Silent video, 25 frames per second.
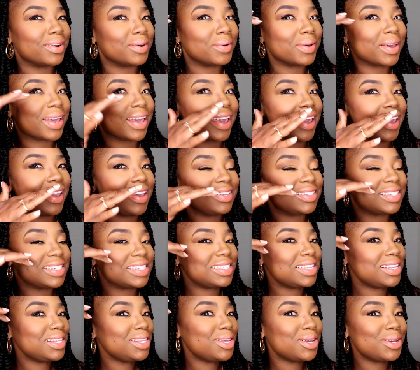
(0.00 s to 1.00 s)
Okay,
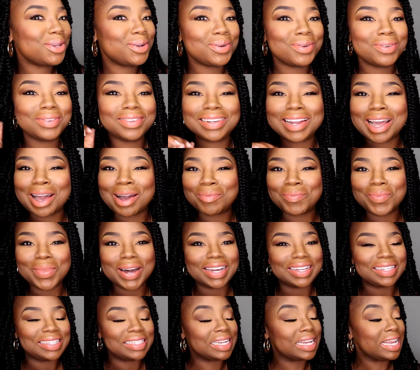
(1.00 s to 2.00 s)
just a little, not
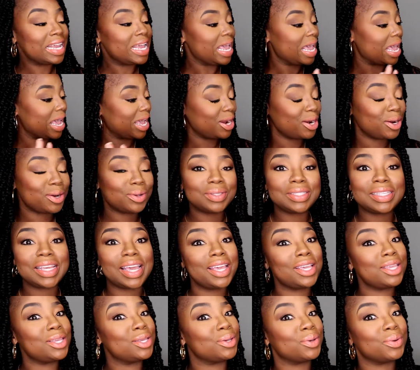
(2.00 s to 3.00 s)
much, and it'll
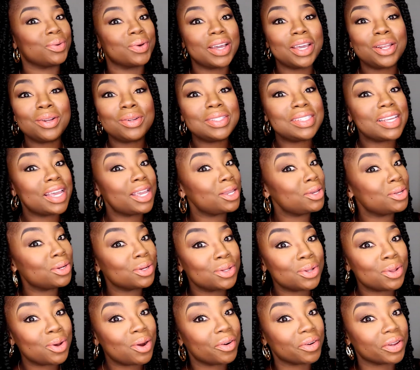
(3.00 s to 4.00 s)
take you to
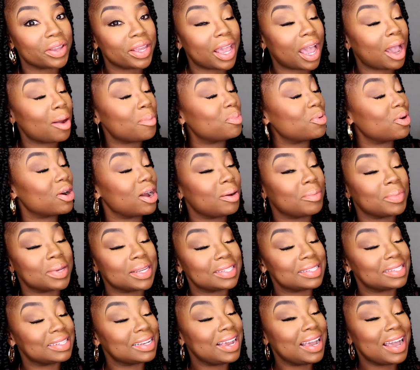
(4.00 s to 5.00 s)
glory, I
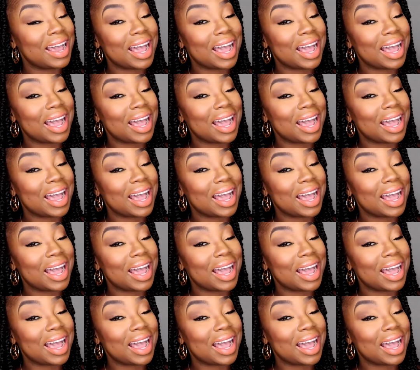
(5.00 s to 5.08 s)
promise.